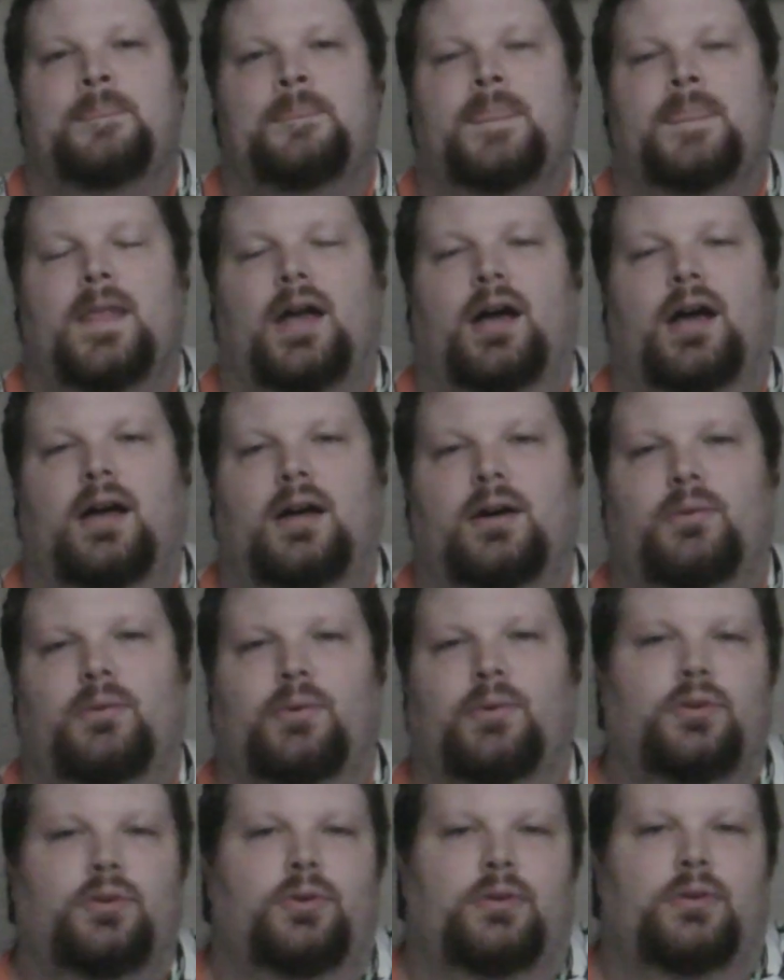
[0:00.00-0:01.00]

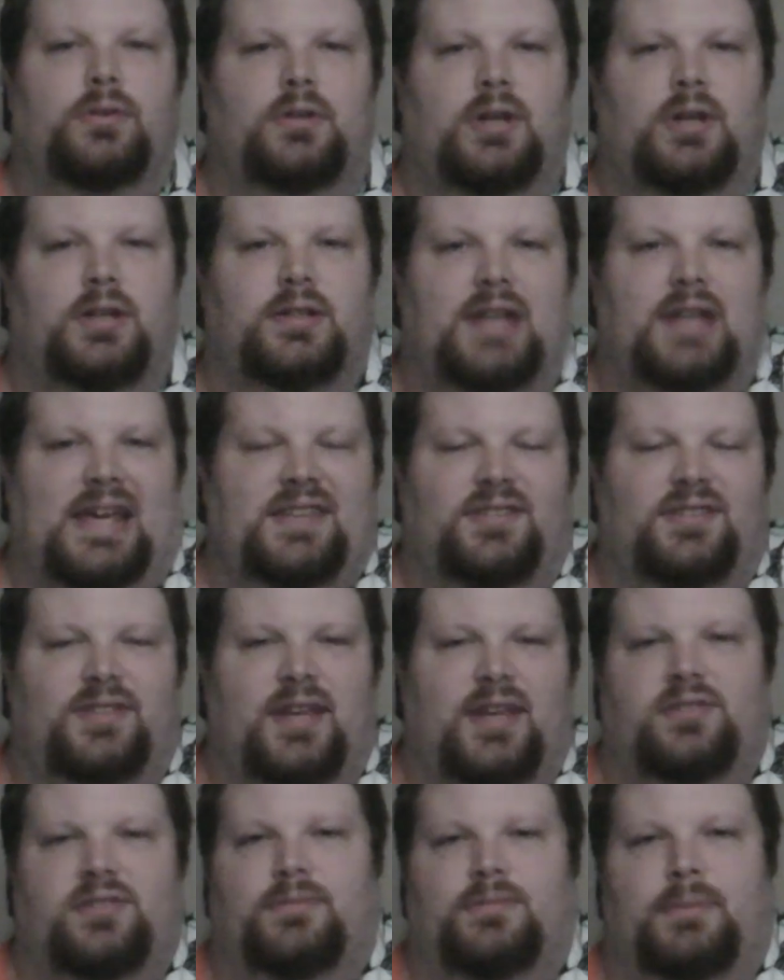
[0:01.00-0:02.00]
we're going to do a taste
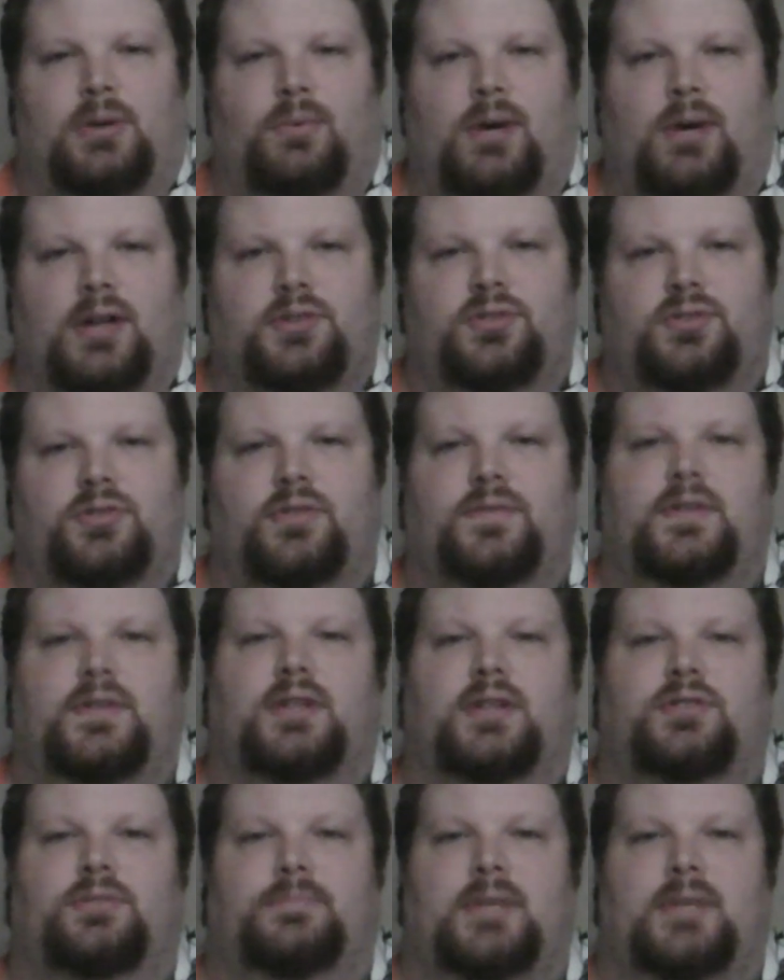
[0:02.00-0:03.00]
test. It's been a while since I've
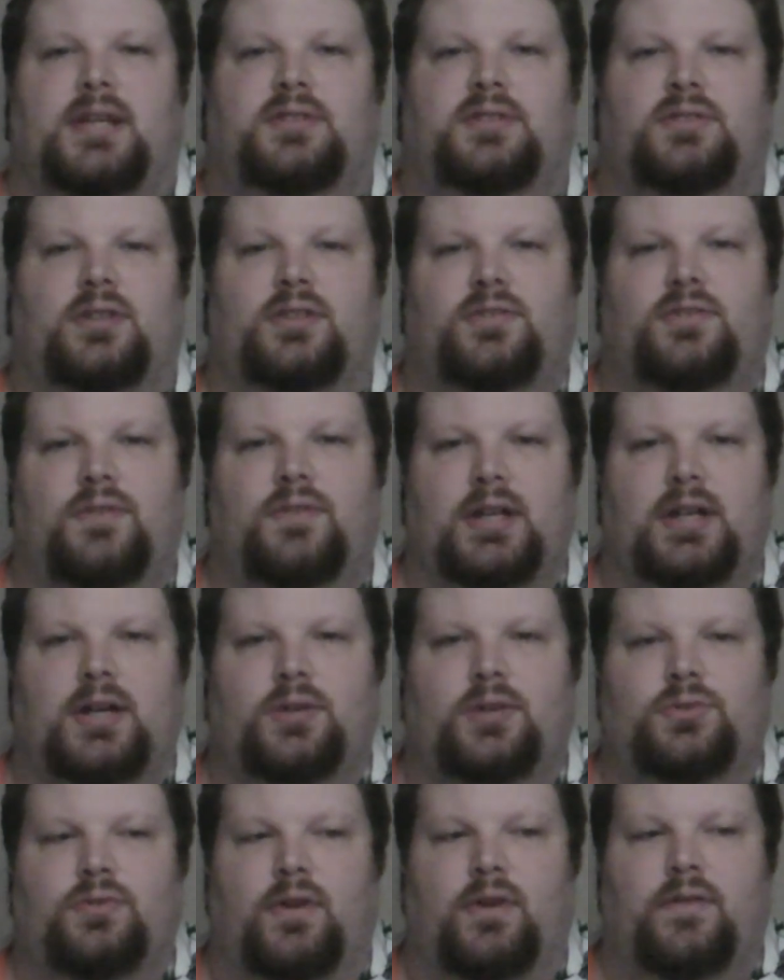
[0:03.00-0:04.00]
done some taste test
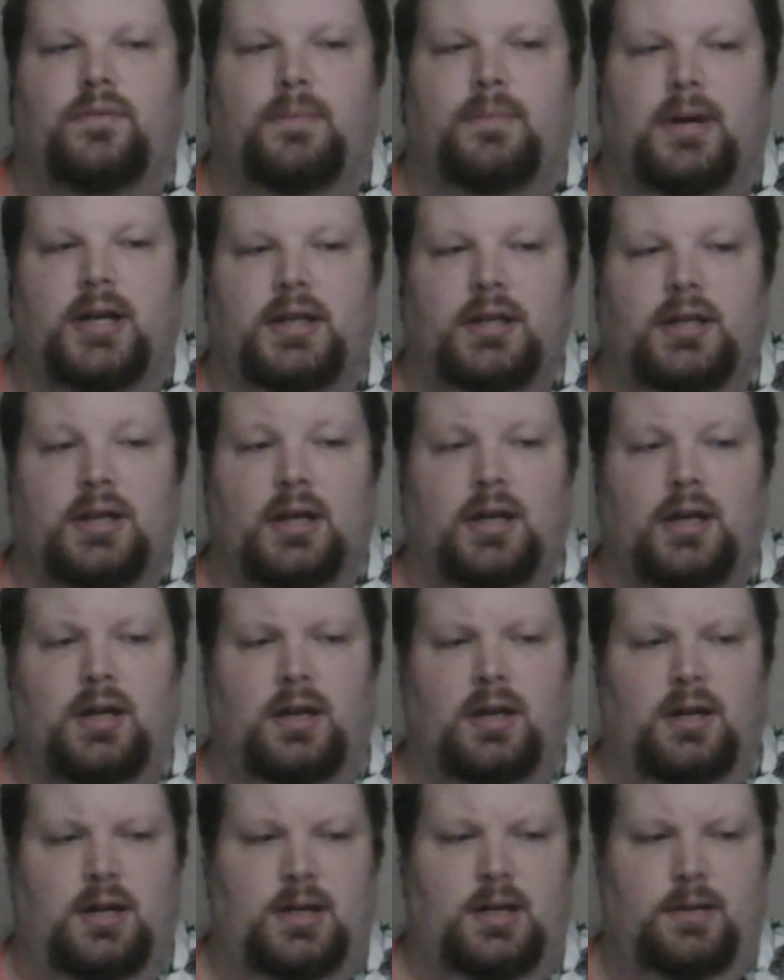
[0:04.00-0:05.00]
videos for everybody.
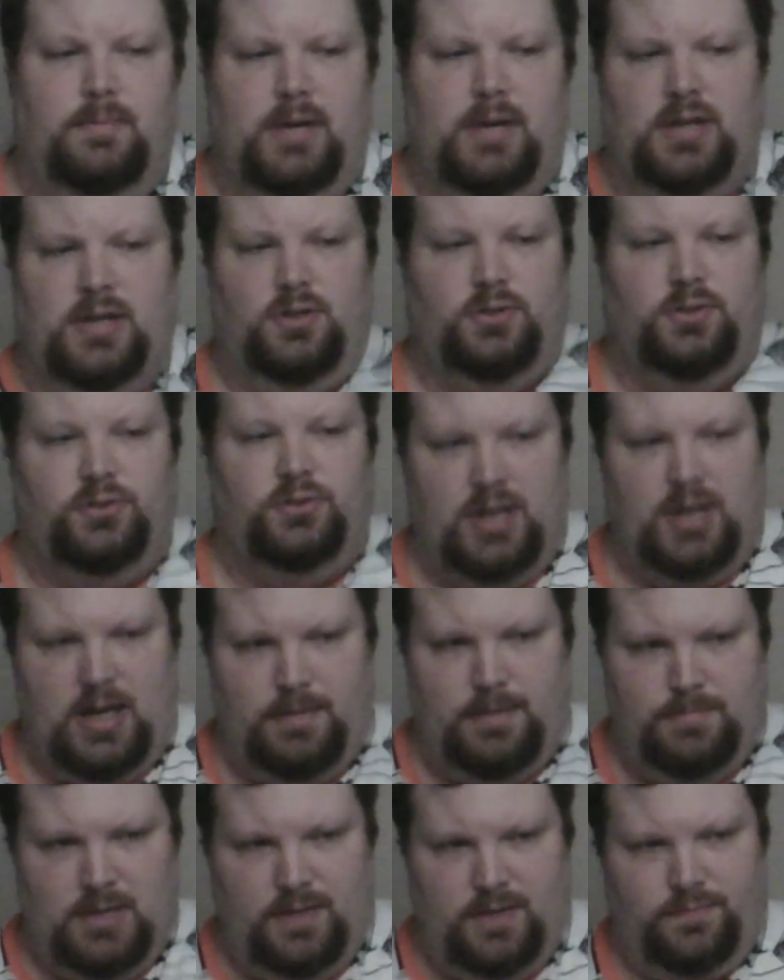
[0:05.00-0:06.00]
As you can see,
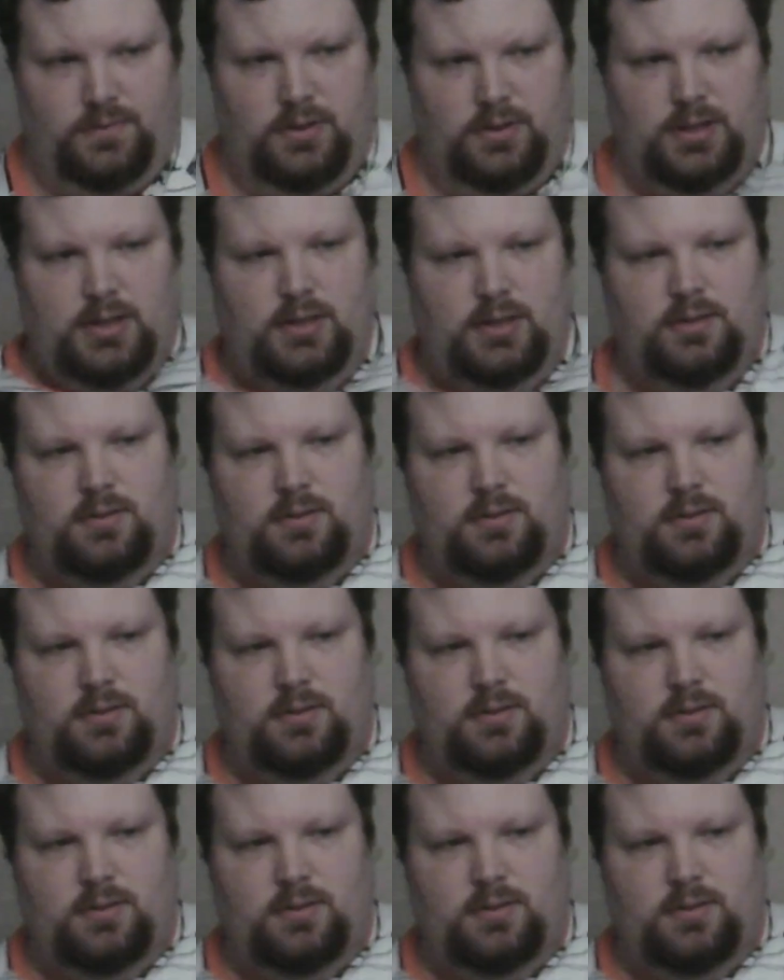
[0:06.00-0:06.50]
I'm definitely